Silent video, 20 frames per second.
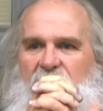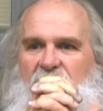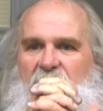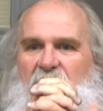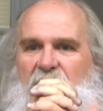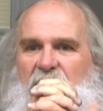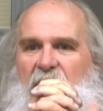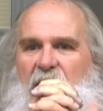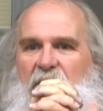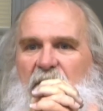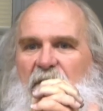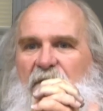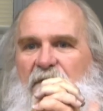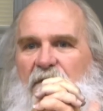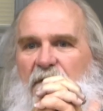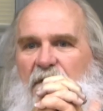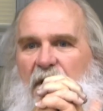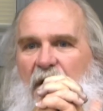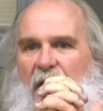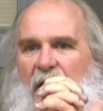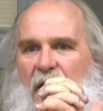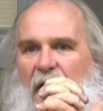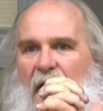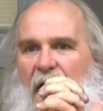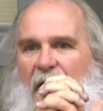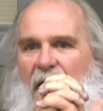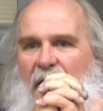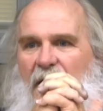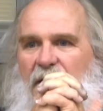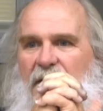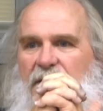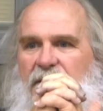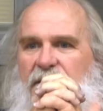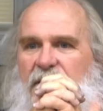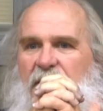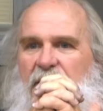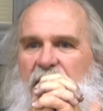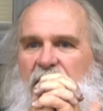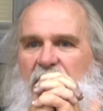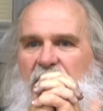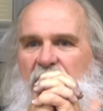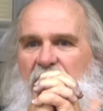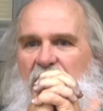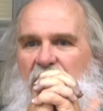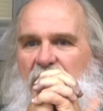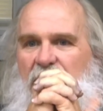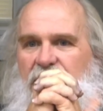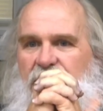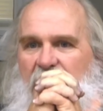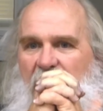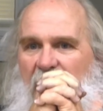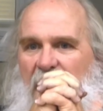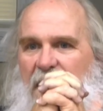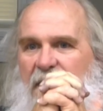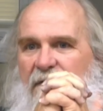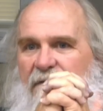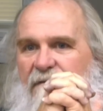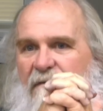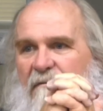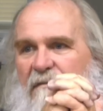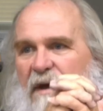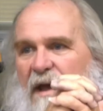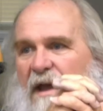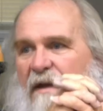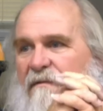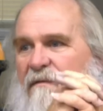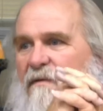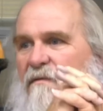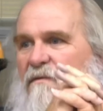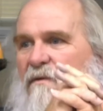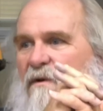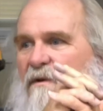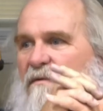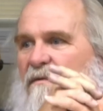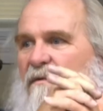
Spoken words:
right before our eyes, changed from paving one